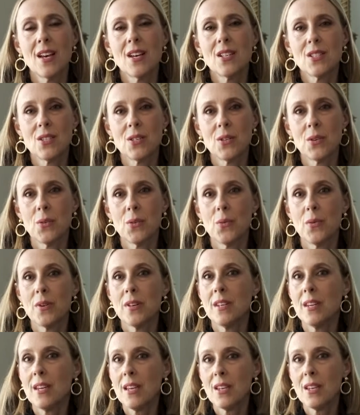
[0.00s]
To
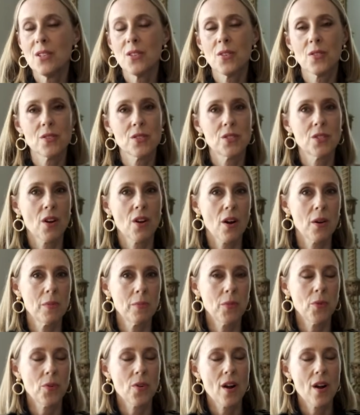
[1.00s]
knit your
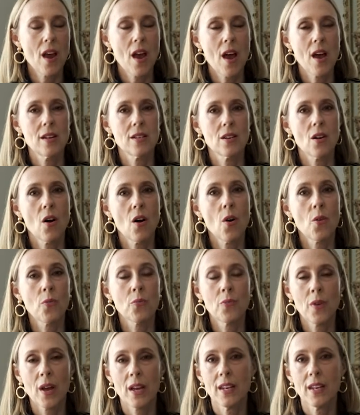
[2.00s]
Dartmoor, and
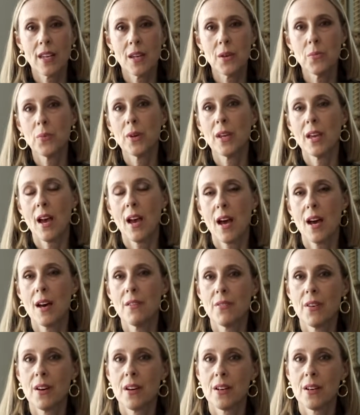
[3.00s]
already we
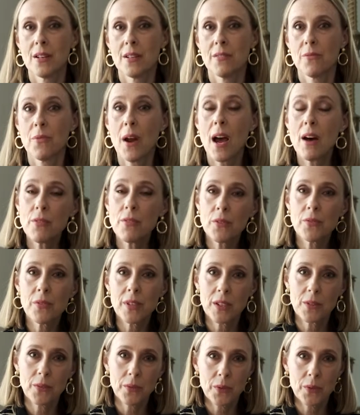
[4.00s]
have a
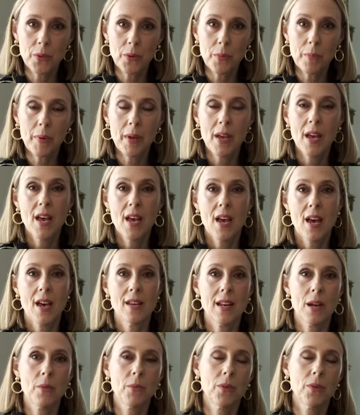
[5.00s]
Ravelry group,
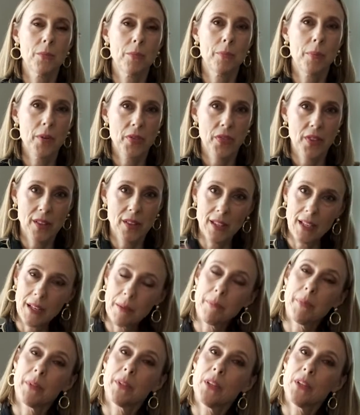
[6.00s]
and I will put the
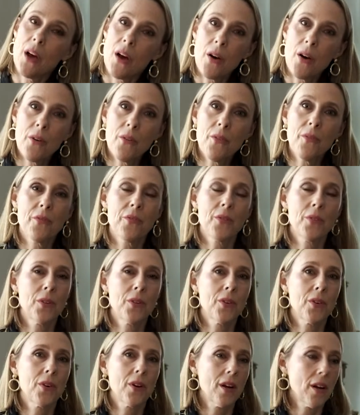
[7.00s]
link below
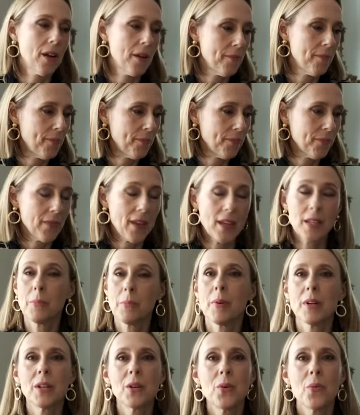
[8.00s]
for
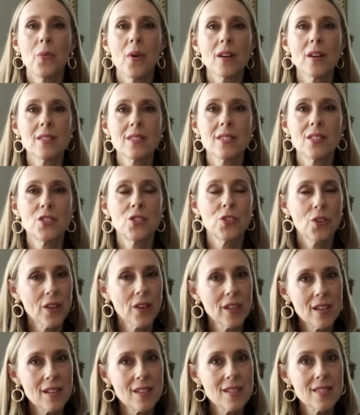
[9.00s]
anybody who wants to
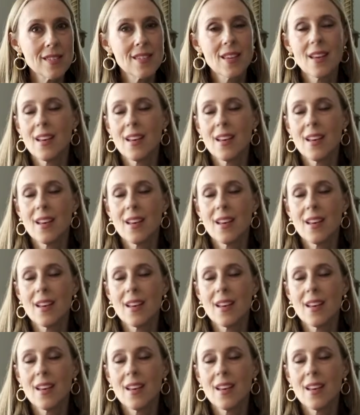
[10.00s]
join us.